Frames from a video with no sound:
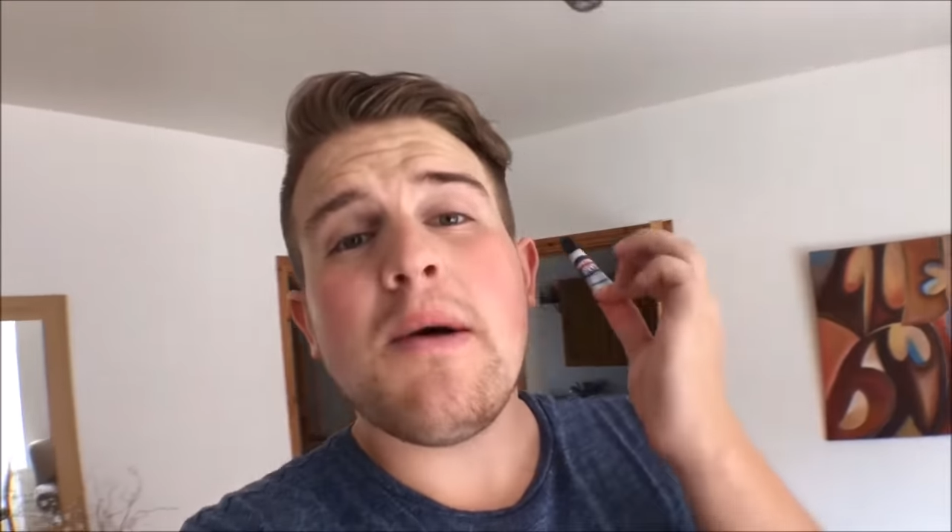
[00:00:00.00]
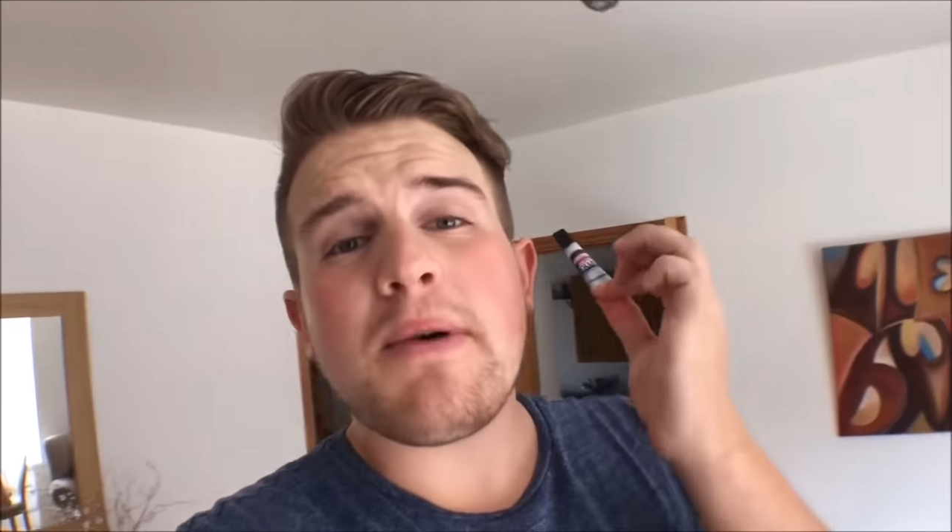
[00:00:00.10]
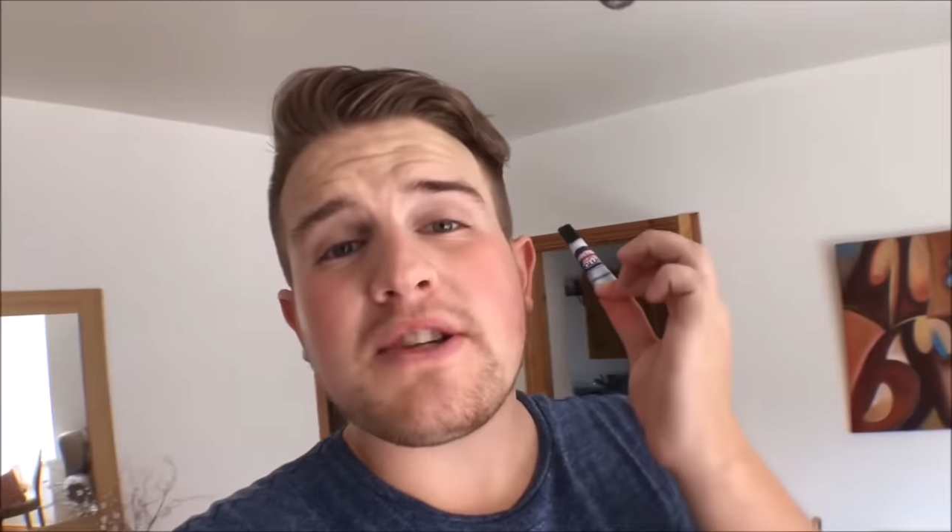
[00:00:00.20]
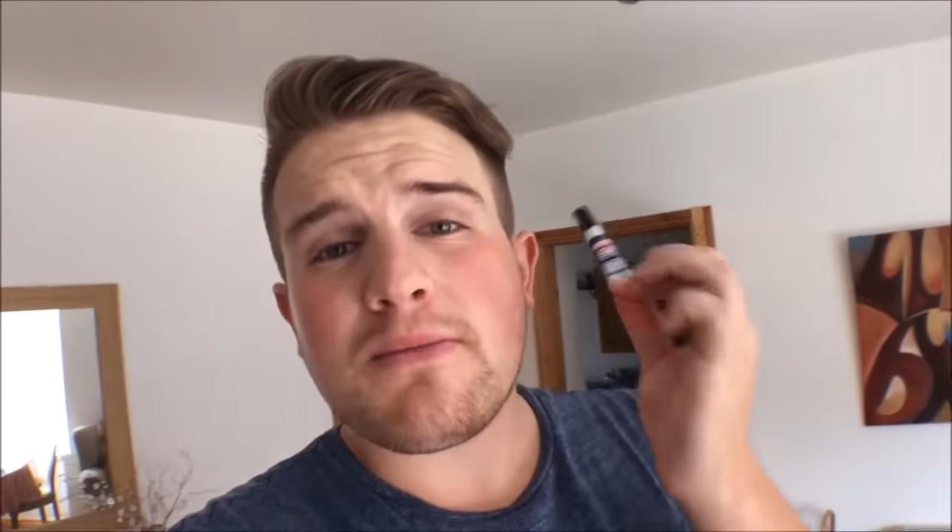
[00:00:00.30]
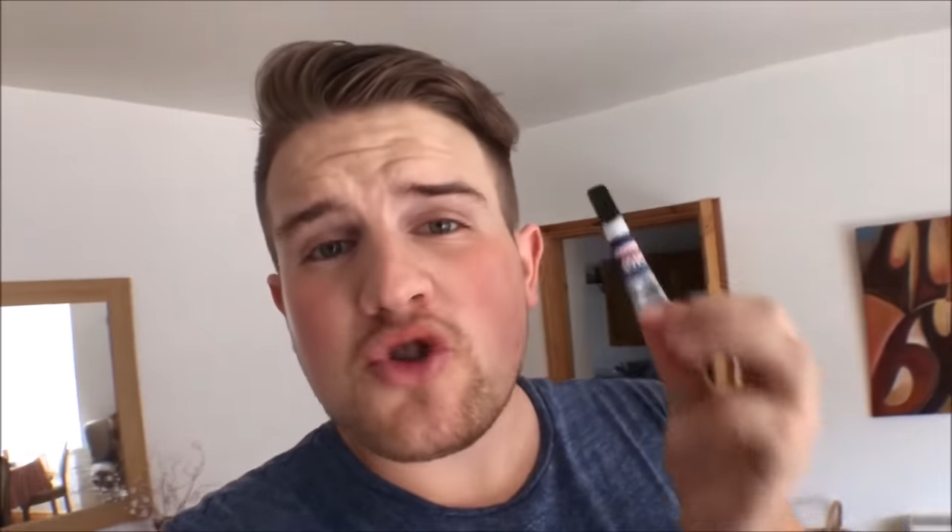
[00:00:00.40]

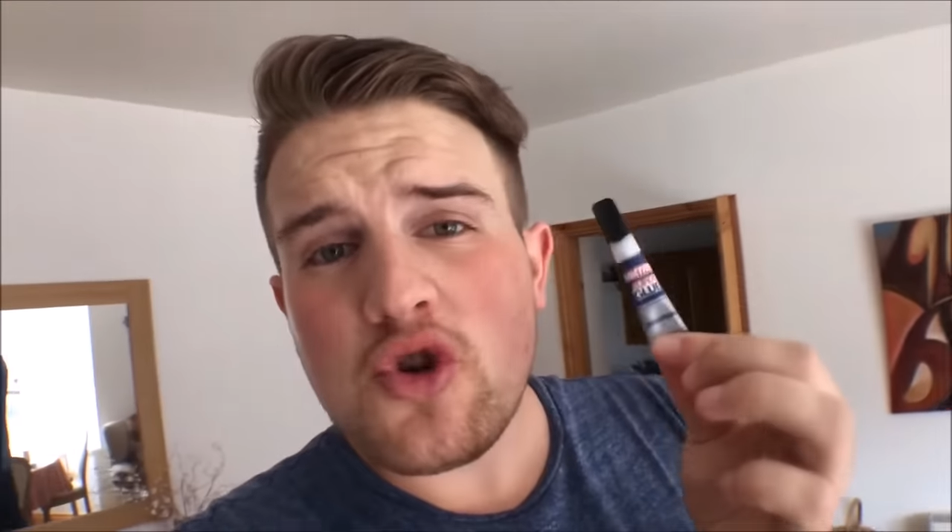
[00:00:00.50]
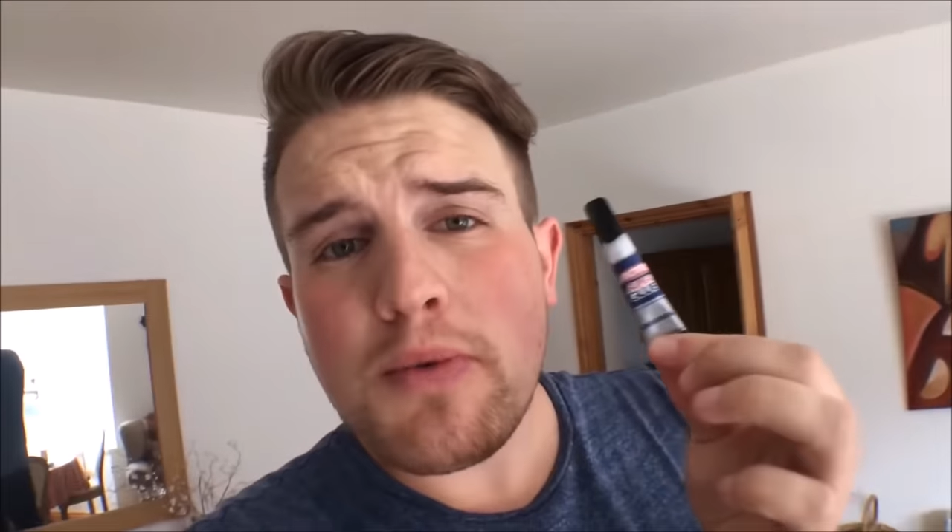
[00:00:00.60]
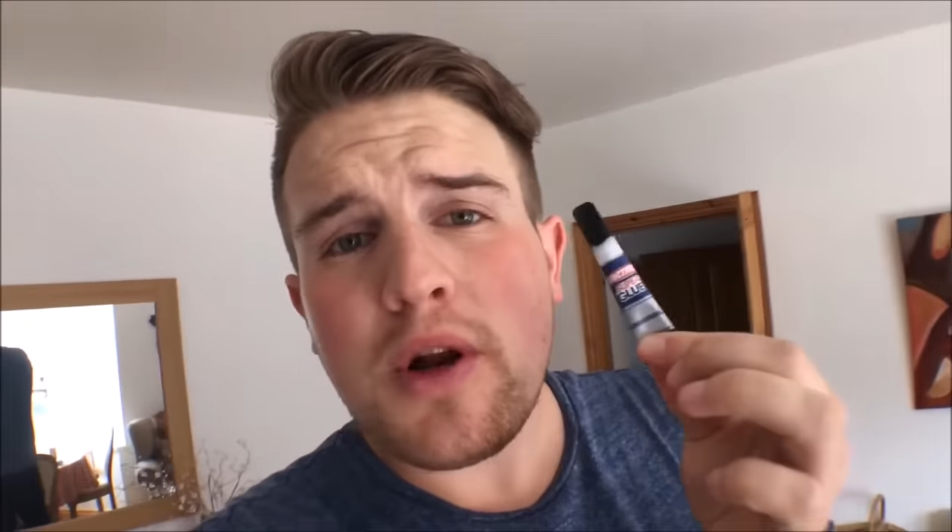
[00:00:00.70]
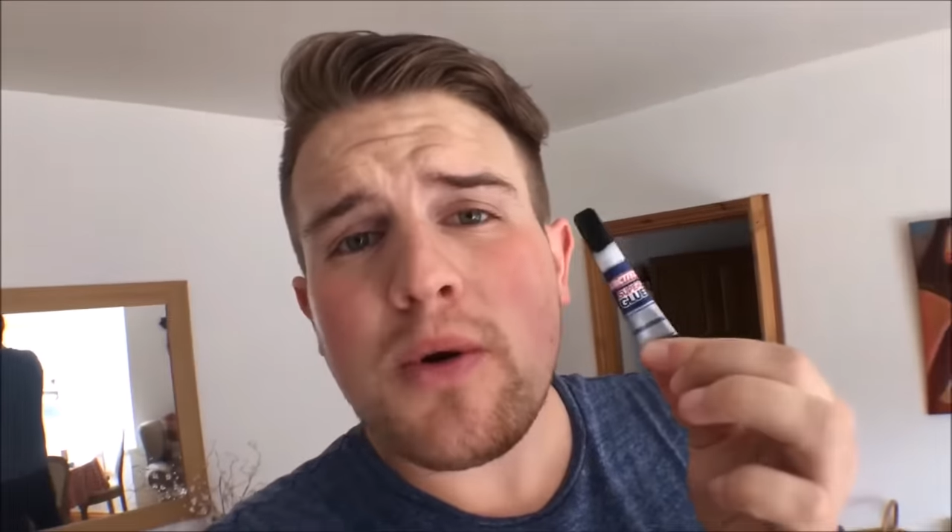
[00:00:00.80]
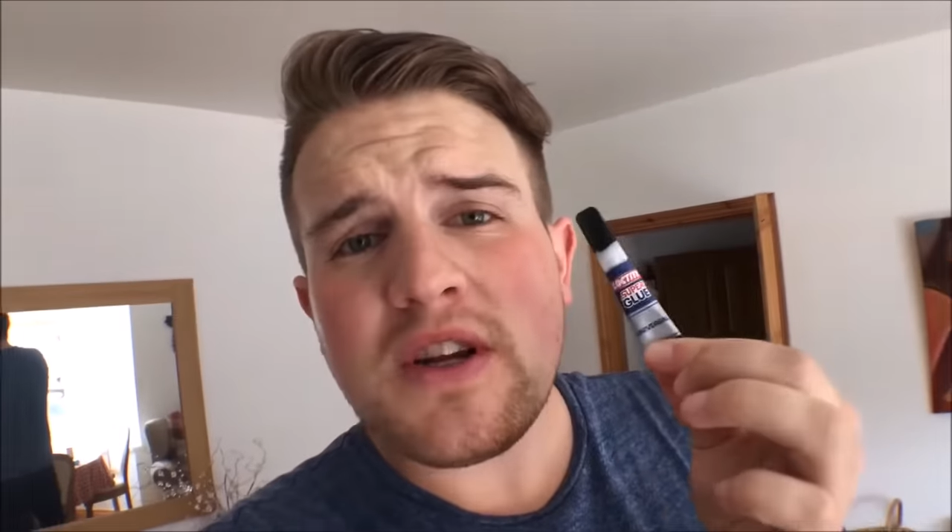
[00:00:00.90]
put some
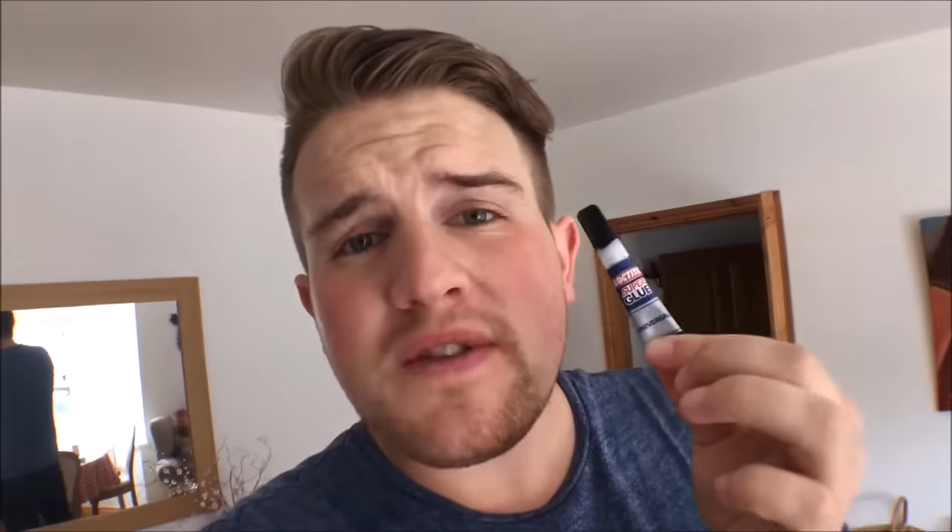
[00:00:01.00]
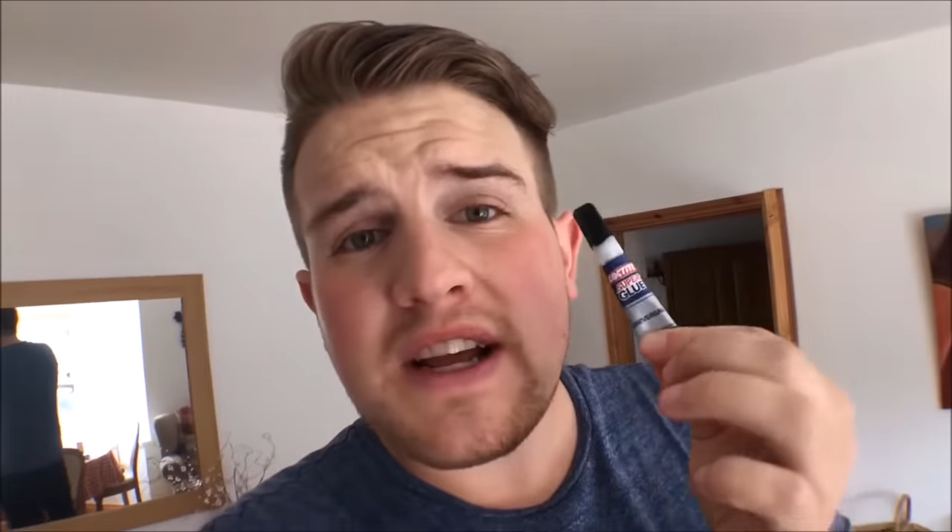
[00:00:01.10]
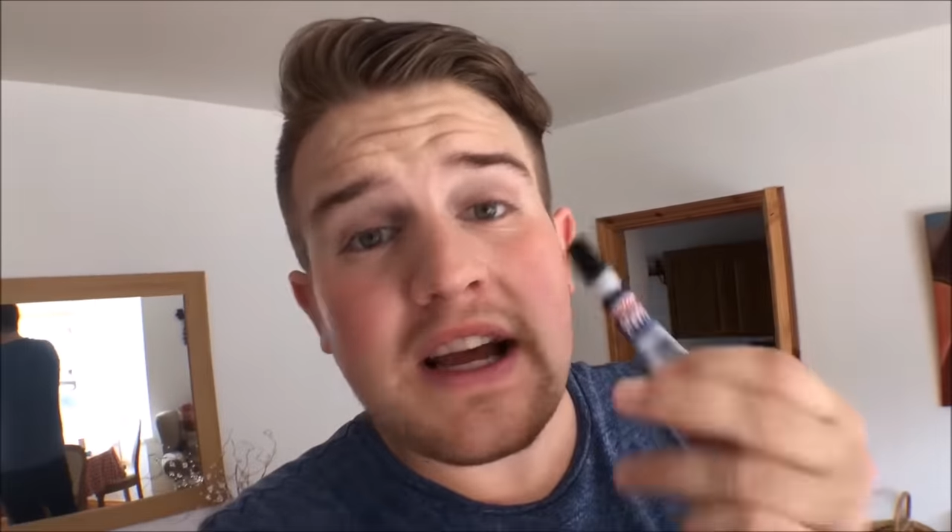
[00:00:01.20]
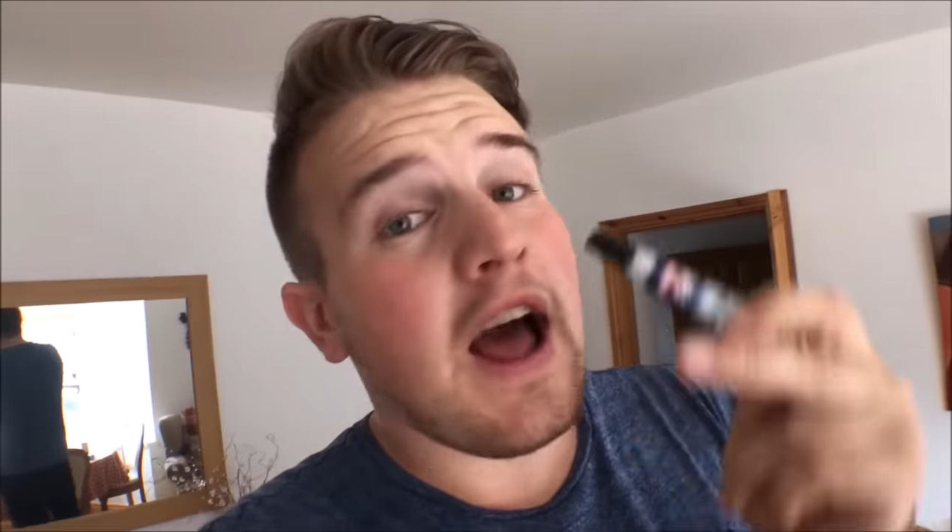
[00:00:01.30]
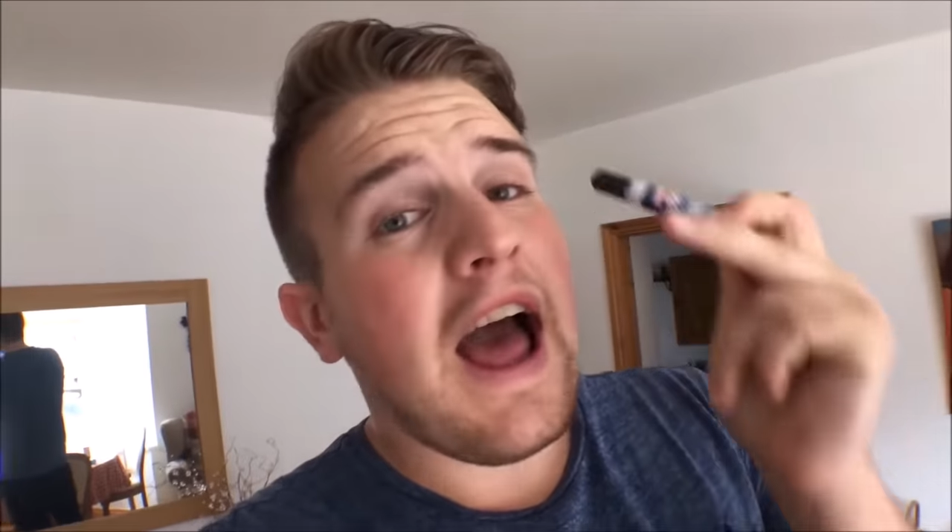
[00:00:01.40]
super glue on his
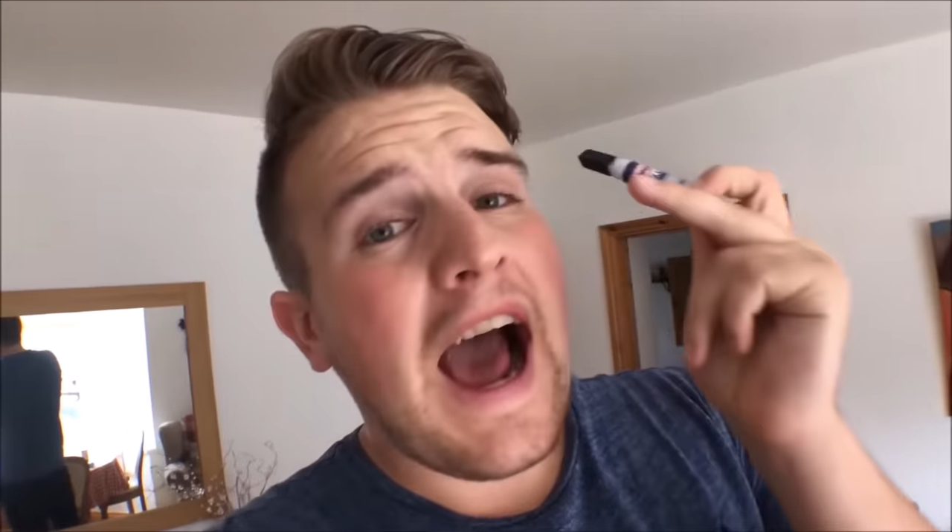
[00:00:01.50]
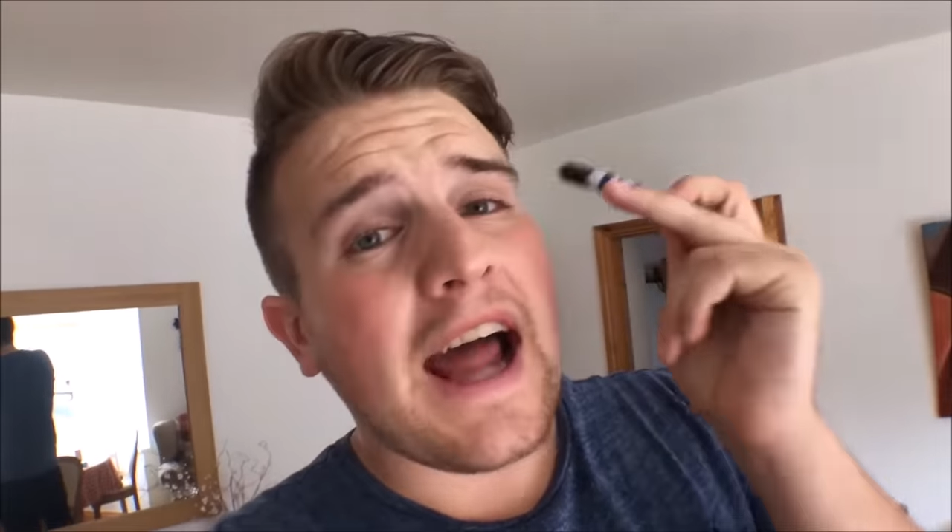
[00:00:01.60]
finger,